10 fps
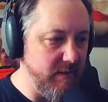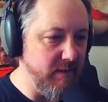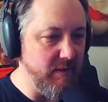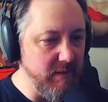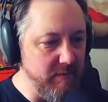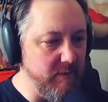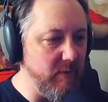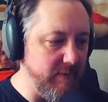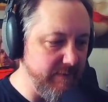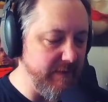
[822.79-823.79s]

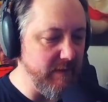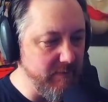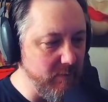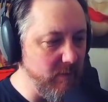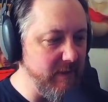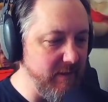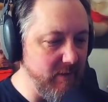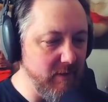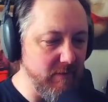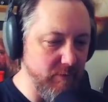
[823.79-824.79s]
evoke a feeling from what they
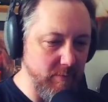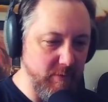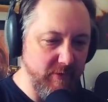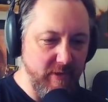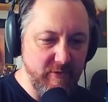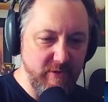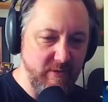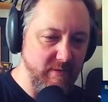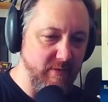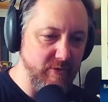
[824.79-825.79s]
do. I love drummers that are just
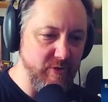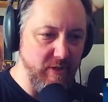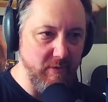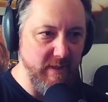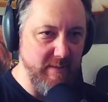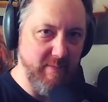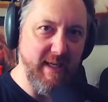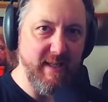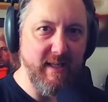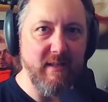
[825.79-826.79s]
generally
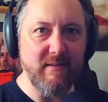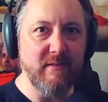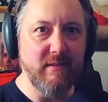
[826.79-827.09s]
badass.